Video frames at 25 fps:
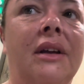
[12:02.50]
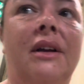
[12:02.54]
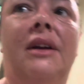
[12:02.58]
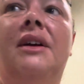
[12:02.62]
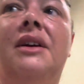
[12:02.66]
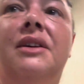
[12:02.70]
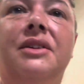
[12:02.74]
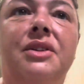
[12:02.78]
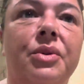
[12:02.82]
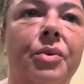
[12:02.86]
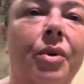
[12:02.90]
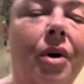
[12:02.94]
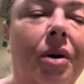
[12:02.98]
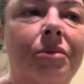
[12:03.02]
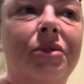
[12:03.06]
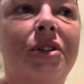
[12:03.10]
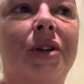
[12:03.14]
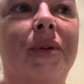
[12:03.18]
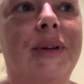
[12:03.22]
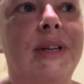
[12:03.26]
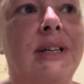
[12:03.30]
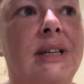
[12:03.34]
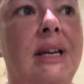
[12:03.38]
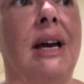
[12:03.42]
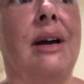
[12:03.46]
So what I'm
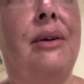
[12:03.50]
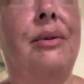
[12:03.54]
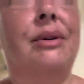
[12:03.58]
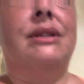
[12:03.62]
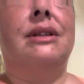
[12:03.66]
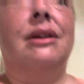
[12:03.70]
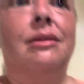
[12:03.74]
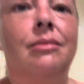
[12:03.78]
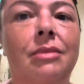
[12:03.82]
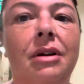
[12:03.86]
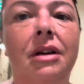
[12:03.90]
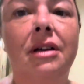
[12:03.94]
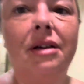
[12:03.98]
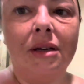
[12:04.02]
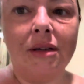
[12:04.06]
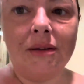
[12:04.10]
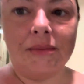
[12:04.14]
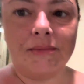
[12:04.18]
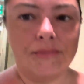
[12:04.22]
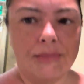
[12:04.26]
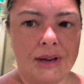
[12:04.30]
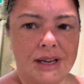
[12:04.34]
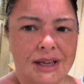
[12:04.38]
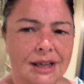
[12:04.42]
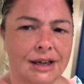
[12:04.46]
doing now is I'm
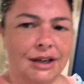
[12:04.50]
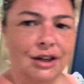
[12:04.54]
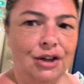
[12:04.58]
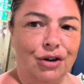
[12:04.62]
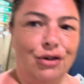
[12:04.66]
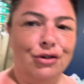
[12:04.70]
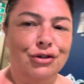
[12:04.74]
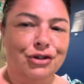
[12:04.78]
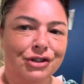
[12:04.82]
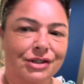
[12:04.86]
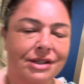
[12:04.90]
making a conscious